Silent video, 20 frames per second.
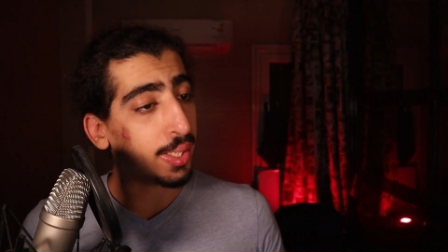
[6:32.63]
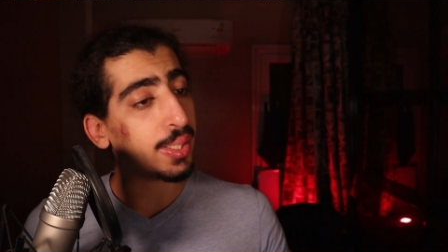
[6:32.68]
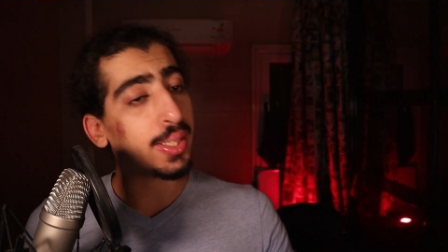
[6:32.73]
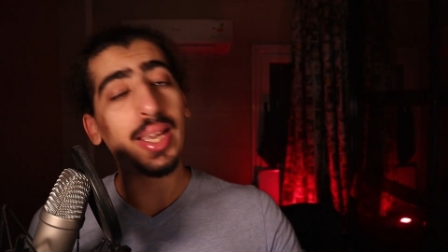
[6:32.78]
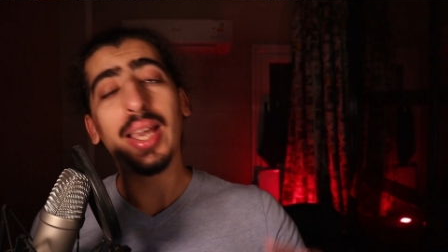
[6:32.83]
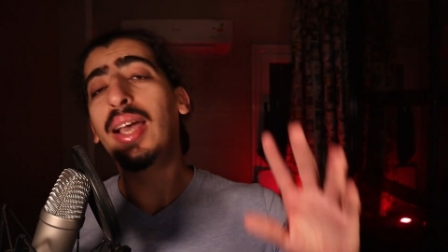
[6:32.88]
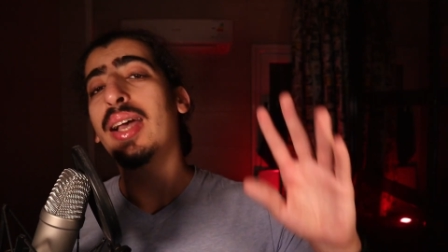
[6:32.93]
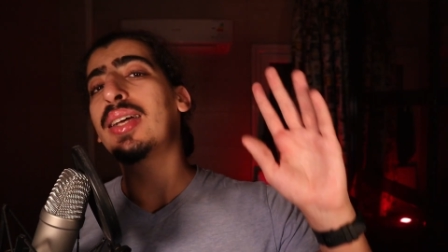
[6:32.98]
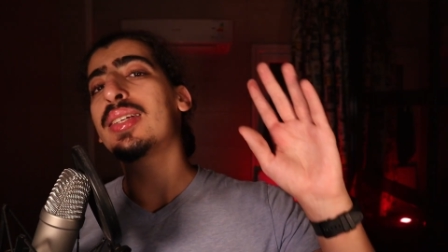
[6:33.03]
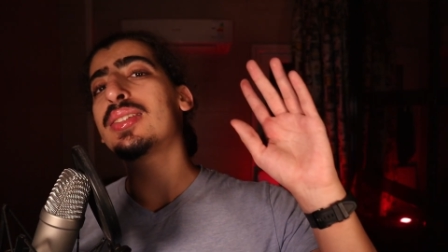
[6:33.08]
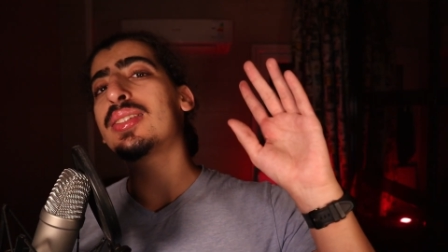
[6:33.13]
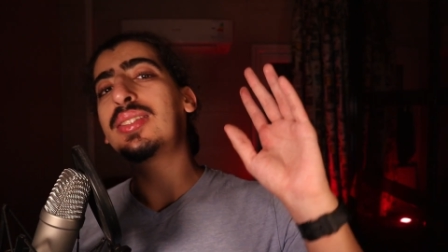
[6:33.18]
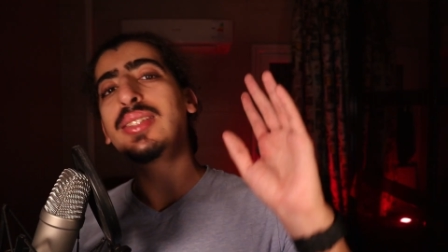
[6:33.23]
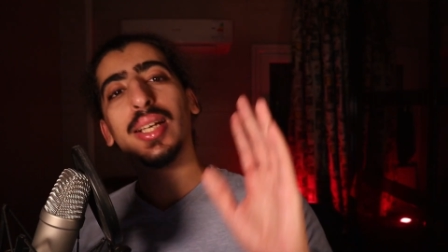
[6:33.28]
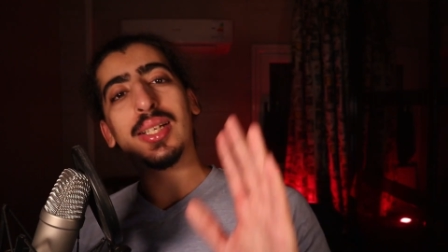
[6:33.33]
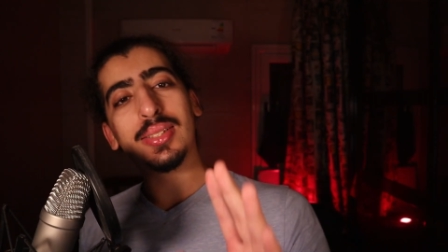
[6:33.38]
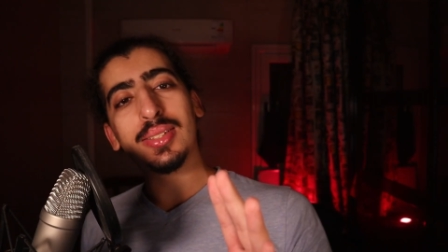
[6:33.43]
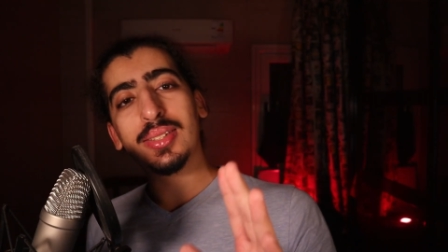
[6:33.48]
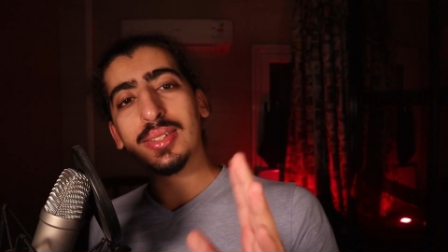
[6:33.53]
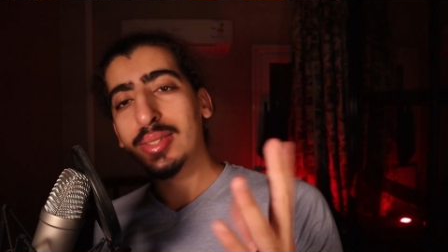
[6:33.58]
I guess
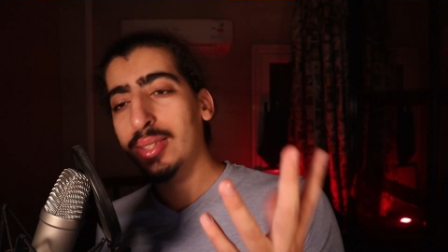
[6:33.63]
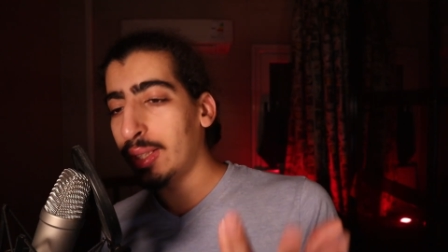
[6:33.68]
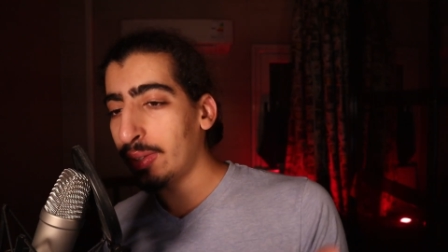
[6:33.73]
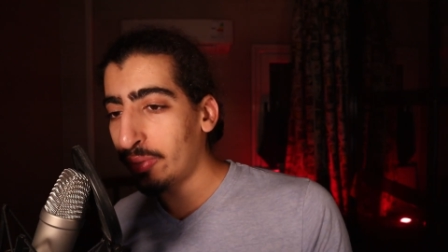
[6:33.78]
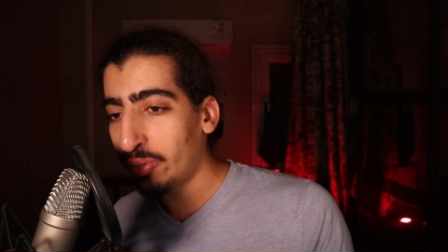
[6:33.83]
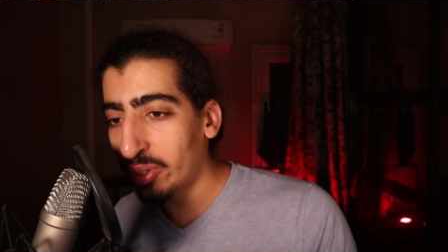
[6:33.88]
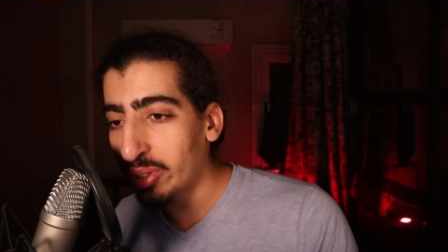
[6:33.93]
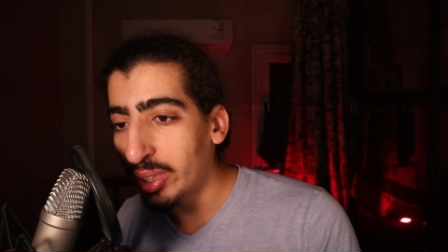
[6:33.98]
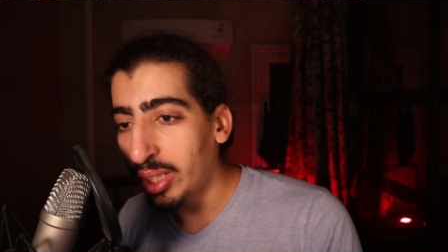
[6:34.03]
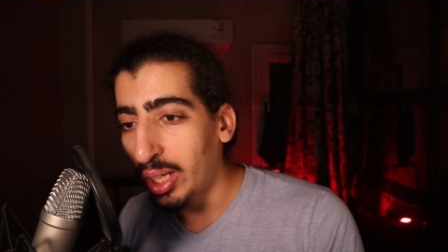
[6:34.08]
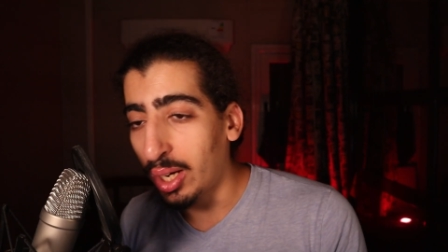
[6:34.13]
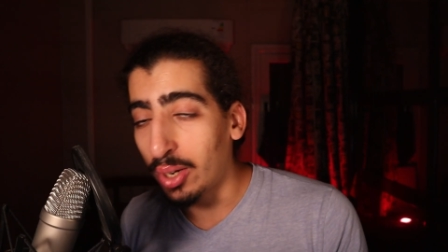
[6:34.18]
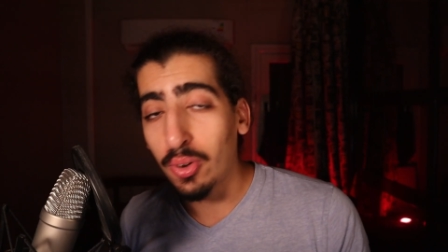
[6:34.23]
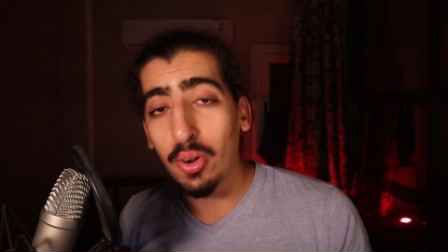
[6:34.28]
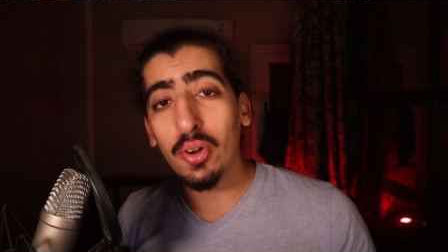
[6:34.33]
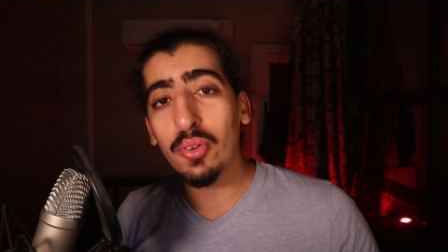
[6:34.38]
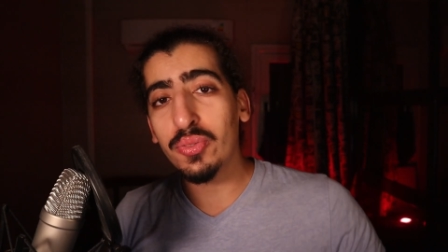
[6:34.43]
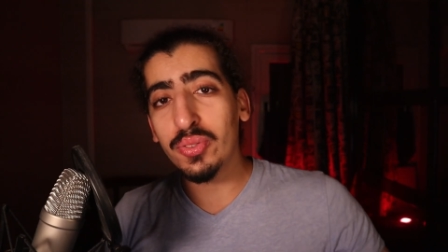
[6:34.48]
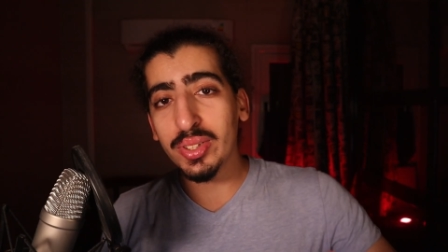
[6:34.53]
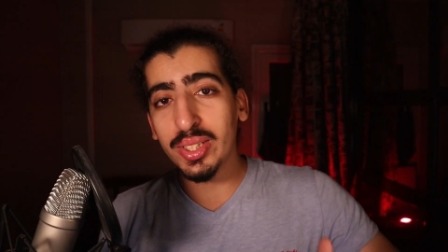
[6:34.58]
that's it for now.
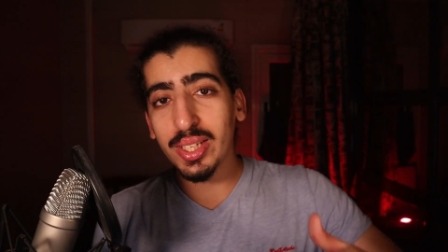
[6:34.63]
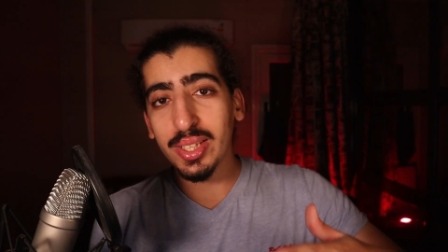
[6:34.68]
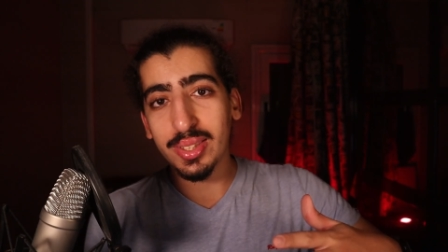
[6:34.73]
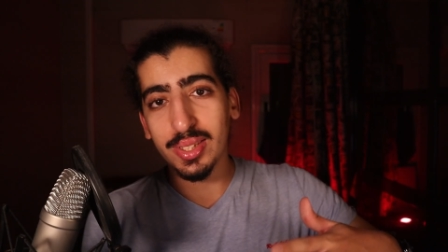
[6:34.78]
Hopefully